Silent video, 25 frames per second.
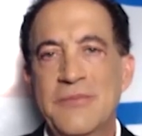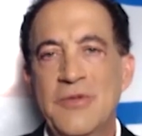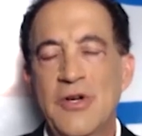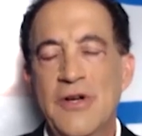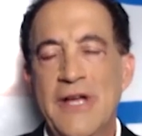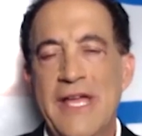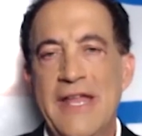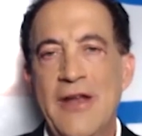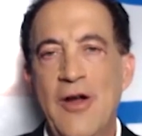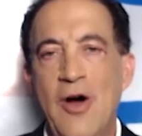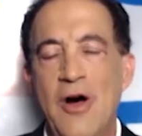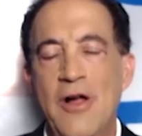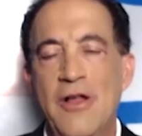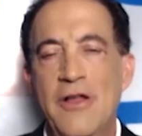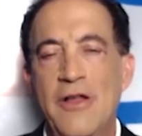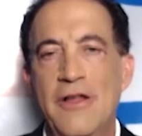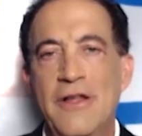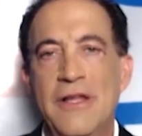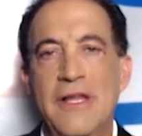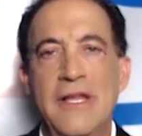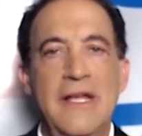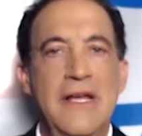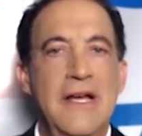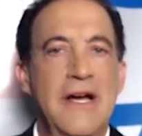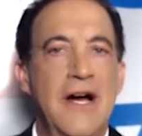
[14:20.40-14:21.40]
You'll get
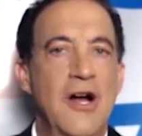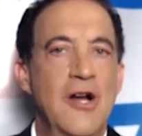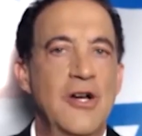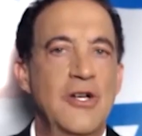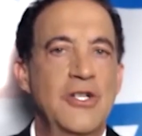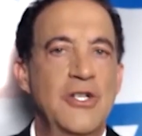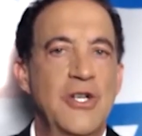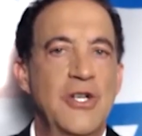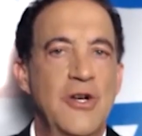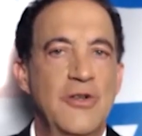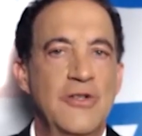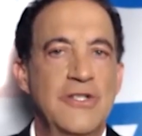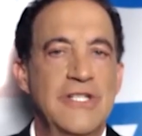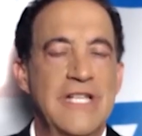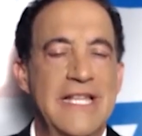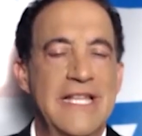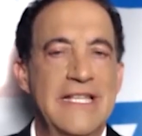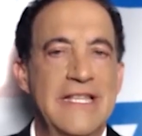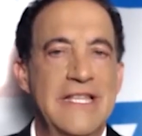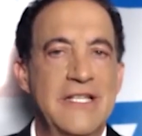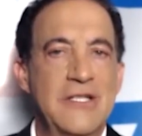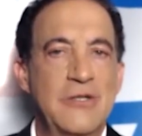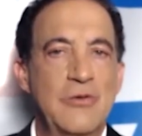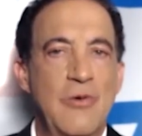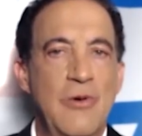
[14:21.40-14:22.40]
all our shows like
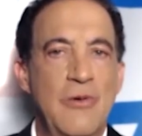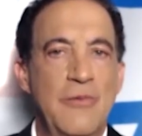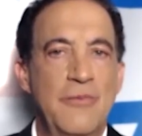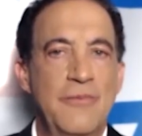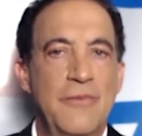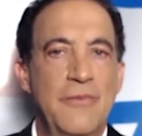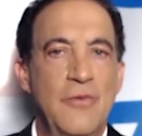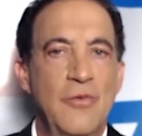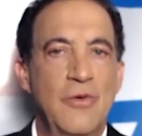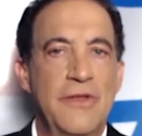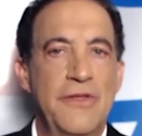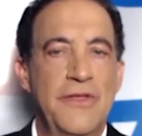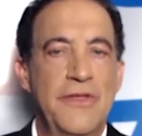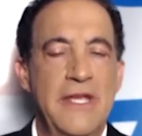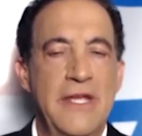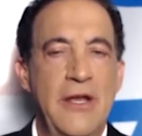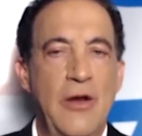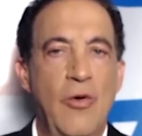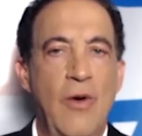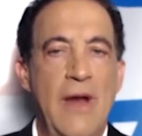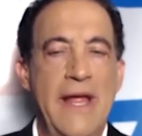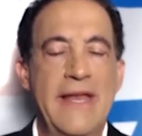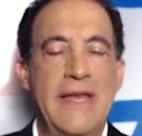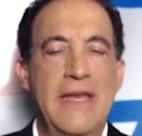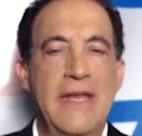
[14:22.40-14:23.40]
this one with the
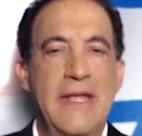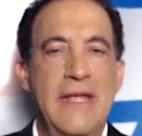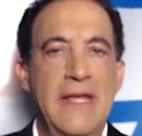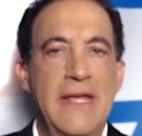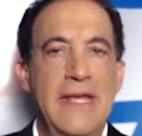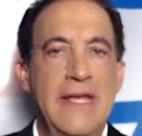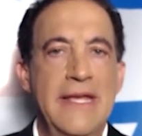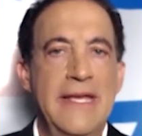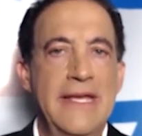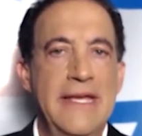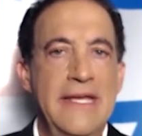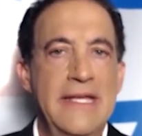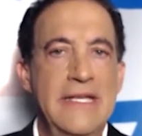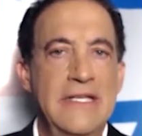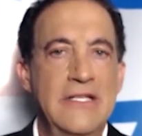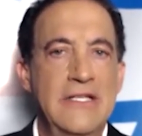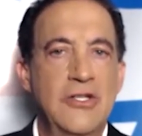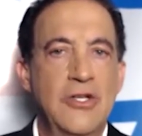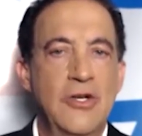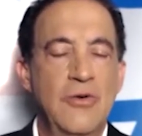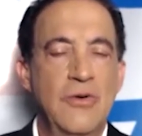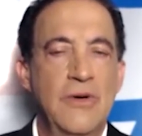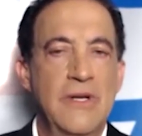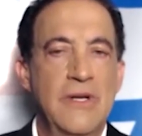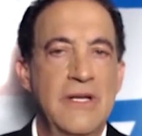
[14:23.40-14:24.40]
great,
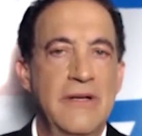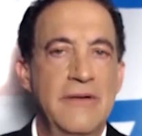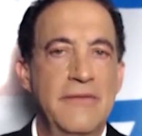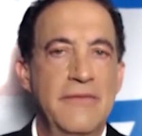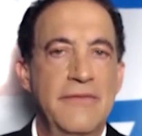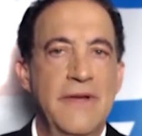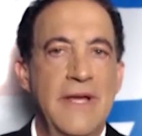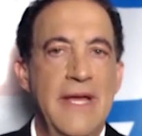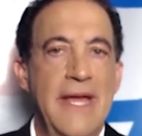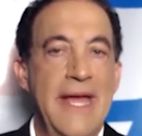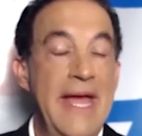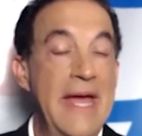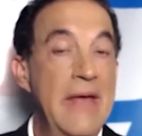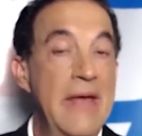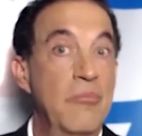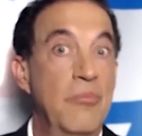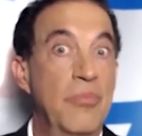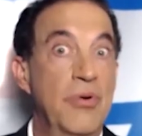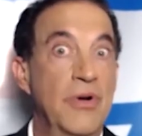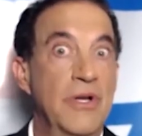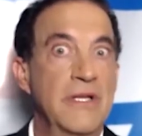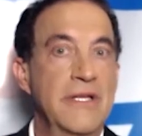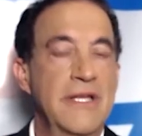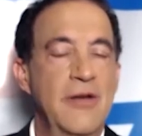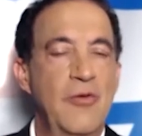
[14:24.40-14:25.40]
intuitive, and
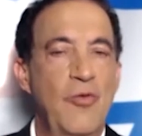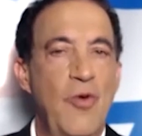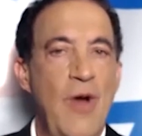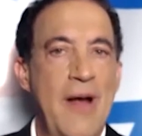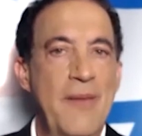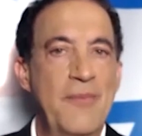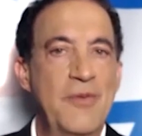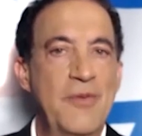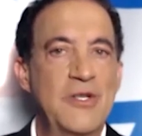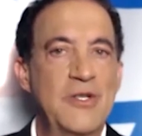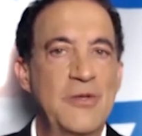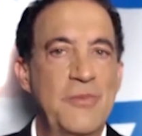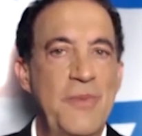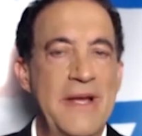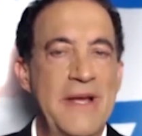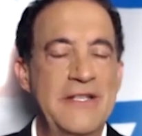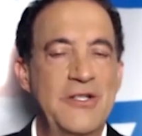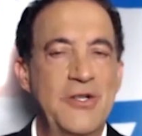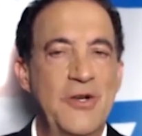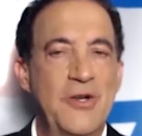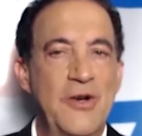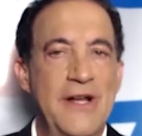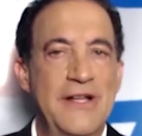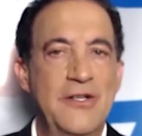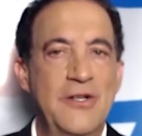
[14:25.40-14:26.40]
brilliant Robert
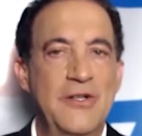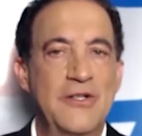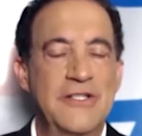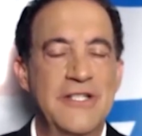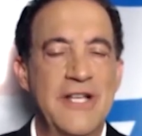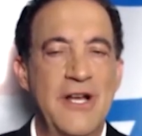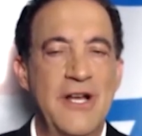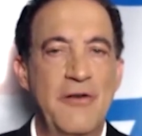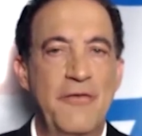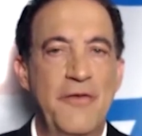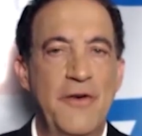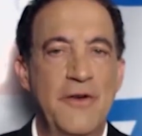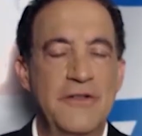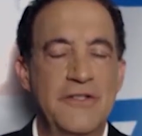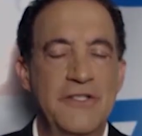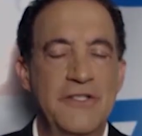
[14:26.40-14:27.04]
Spencer on your cell phone